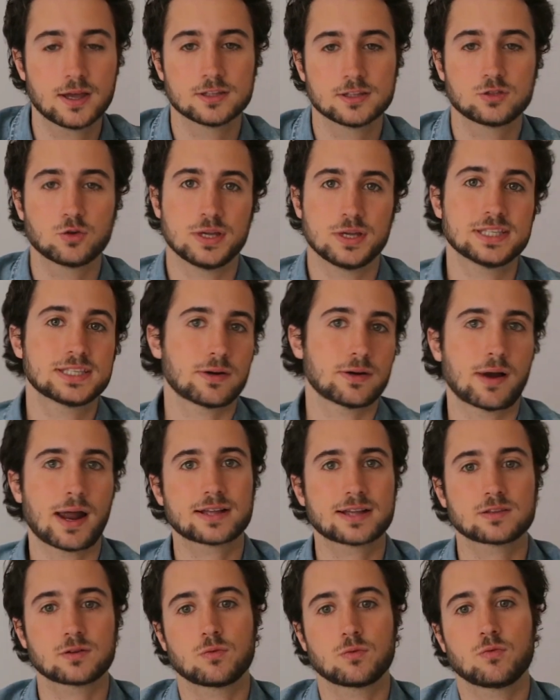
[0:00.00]
to
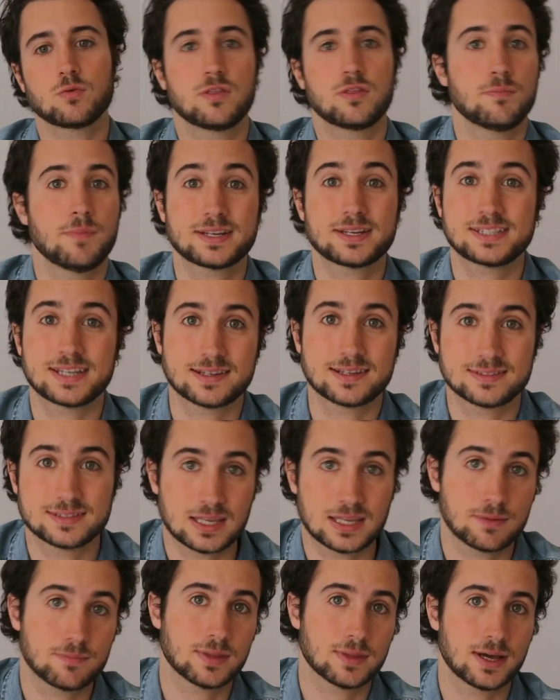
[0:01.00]
interact with the Mexican
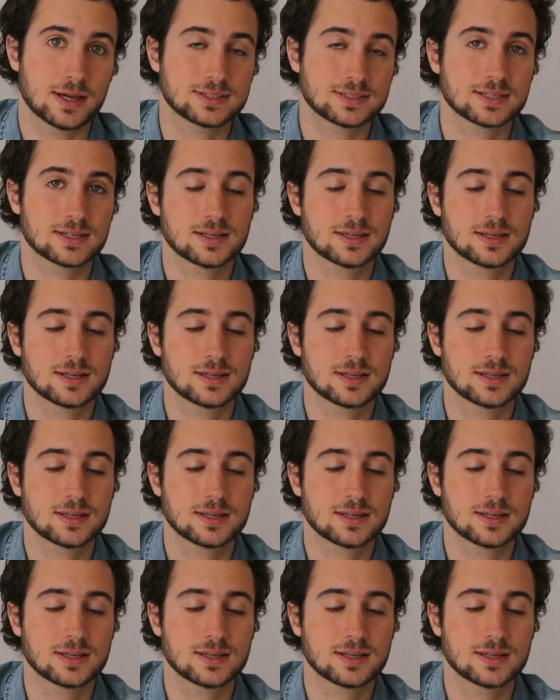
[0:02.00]
team that